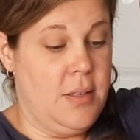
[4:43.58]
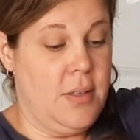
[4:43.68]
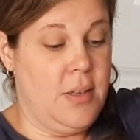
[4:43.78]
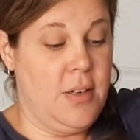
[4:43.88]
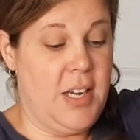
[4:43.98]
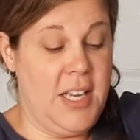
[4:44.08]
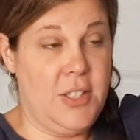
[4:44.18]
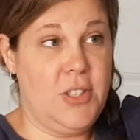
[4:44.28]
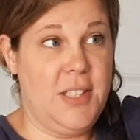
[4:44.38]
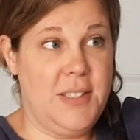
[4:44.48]
All right,
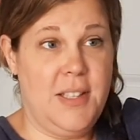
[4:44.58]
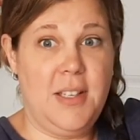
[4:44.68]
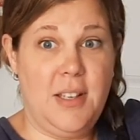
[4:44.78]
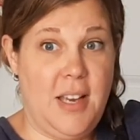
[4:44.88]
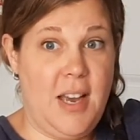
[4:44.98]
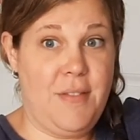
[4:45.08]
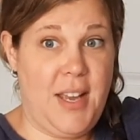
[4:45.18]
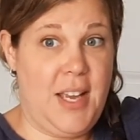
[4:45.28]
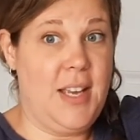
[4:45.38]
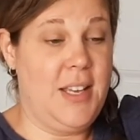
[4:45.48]
she's a little
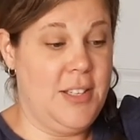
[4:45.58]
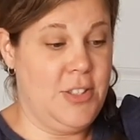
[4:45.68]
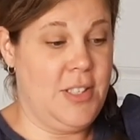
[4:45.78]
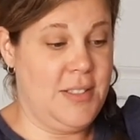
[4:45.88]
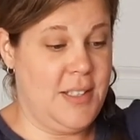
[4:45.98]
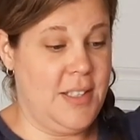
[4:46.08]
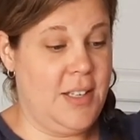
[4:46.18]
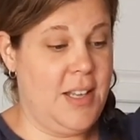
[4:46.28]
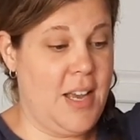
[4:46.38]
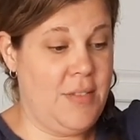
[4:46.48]
heavy. She's a little
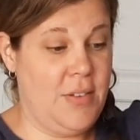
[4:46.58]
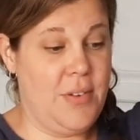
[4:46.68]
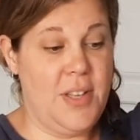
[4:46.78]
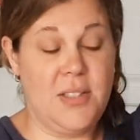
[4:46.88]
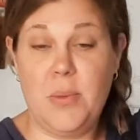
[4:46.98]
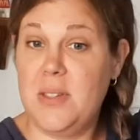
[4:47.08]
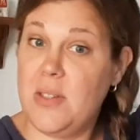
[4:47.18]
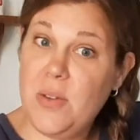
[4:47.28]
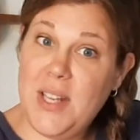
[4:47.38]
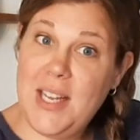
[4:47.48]
heavy for this one, so
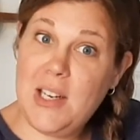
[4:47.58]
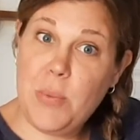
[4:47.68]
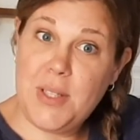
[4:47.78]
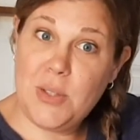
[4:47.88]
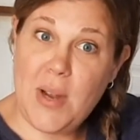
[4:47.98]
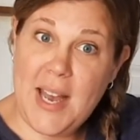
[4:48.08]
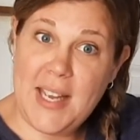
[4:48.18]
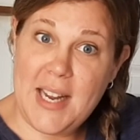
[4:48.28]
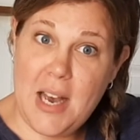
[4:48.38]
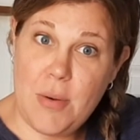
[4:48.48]
later we'll try
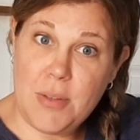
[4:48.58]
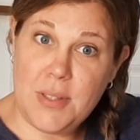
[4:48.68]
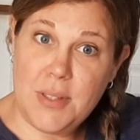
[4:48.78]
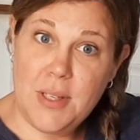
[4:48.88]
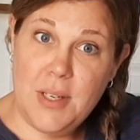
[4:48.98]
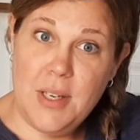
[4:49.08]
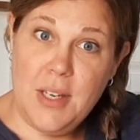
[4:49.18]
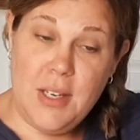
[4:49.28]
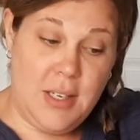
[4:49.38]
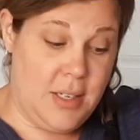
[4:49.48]
it out.
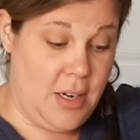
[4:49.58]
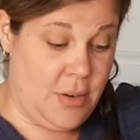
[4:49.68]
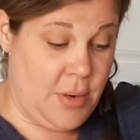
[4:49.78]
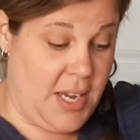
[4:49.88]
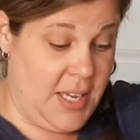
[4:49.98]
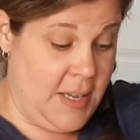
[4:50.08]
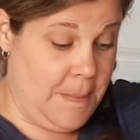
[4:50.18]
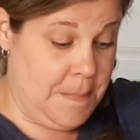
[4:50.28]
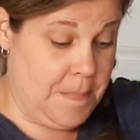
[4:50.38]
All right?